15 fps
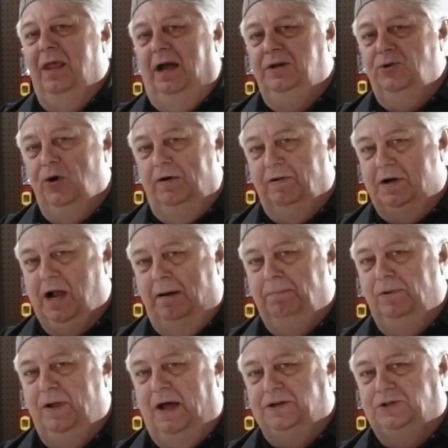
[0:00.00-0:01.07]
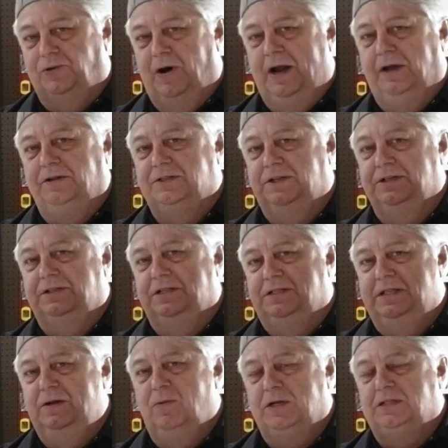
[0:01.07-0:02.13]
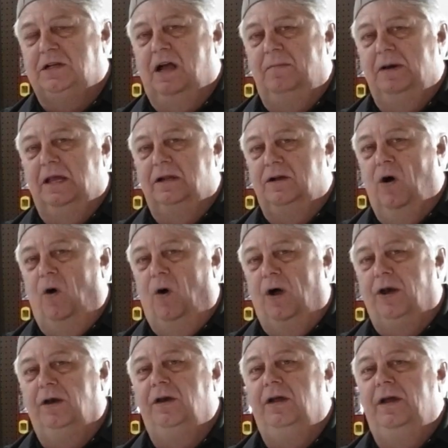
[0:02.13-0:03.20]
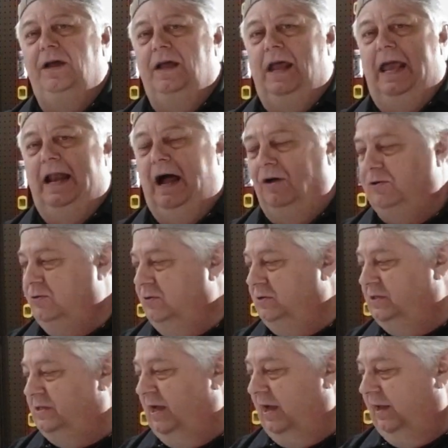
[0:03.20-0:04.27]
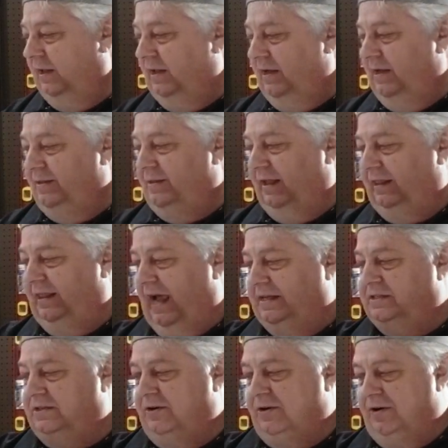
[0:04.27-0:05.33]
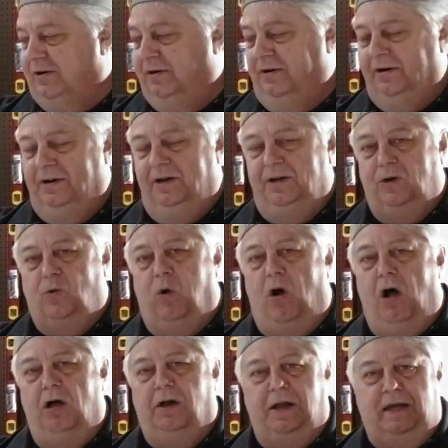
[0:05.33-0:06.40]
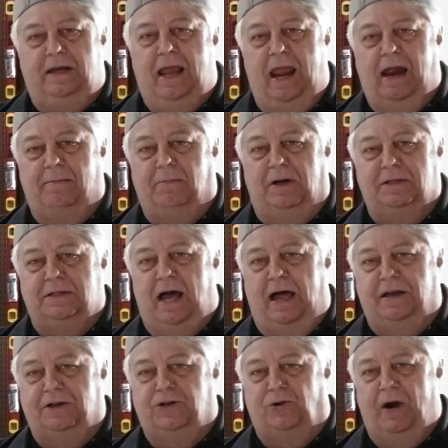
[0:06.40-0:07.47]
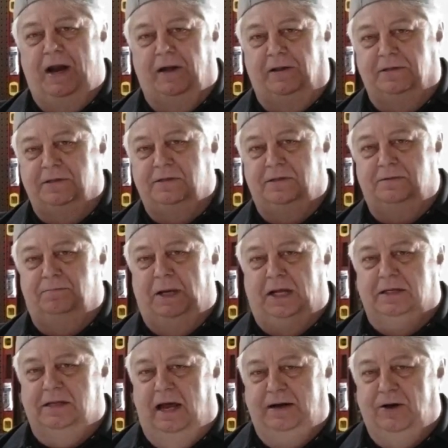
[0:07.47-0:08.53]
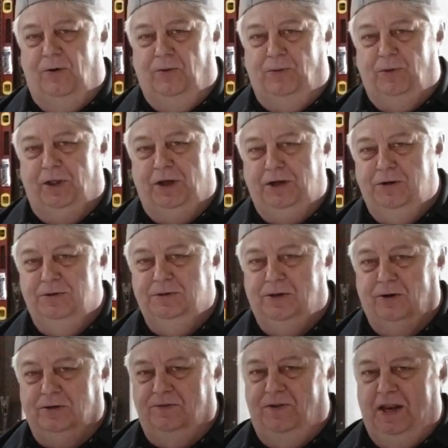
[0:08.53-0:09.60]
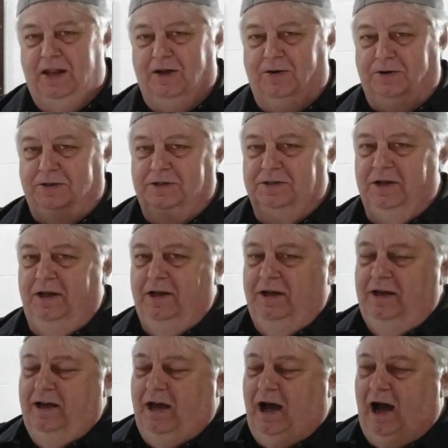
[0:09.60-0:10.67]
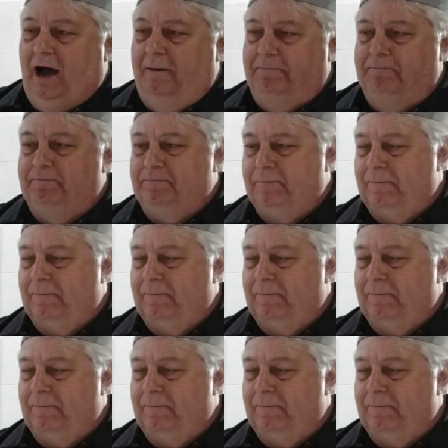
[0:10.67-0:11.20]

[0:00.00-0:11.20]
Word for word: I do have a couple on trails just to see what's coming and going, and I'll use the the lesser quality cameras on the trails because I don't really use those videos. Um,